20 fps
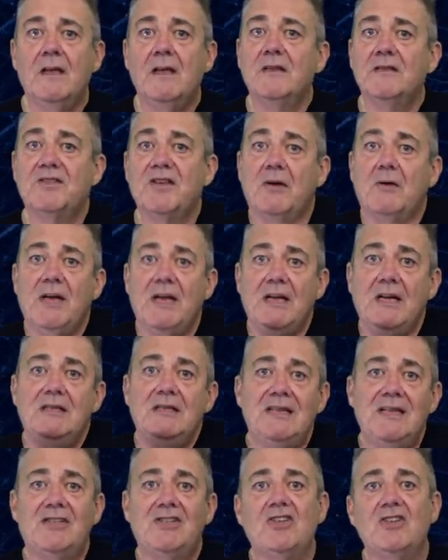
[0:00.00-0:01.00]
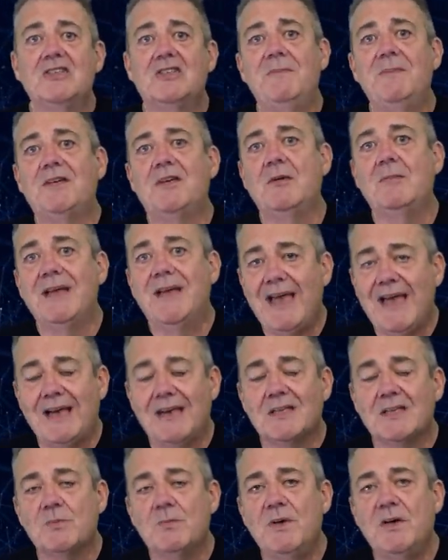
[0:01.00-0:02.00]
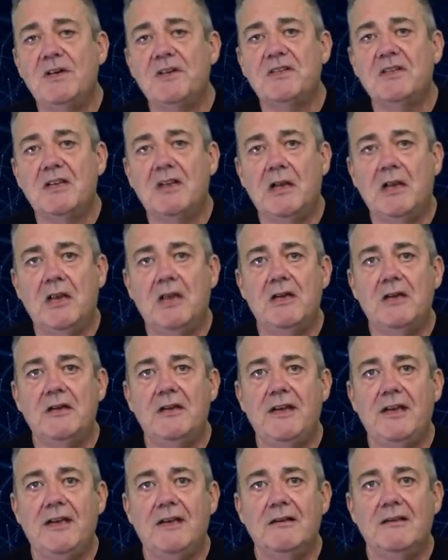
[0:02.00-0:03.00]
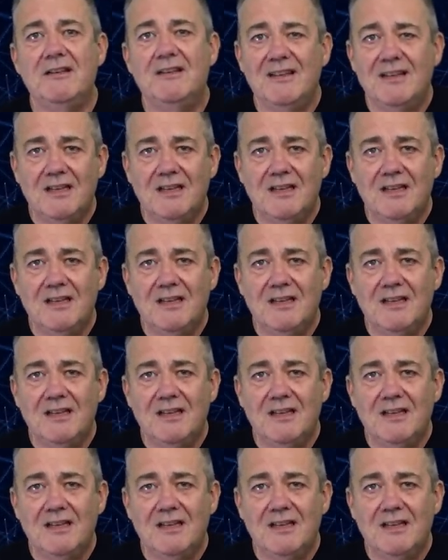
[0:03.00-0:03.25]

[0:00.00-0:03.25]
So, in addition to becoming expert at learning,